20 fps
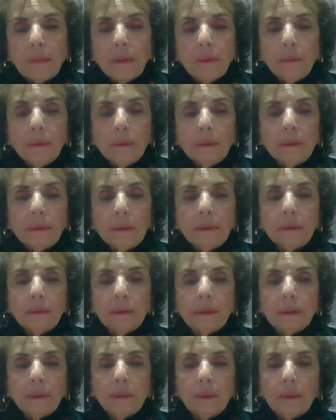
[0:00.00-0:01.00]
There is a,
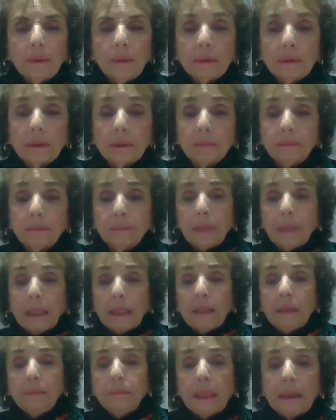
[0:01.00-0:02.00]
there are
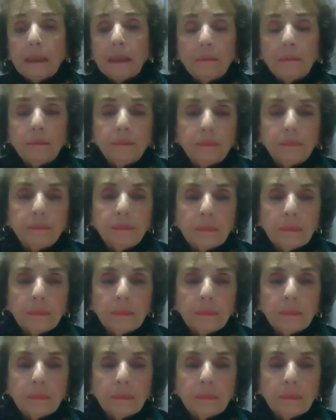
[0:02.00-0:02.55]
many many.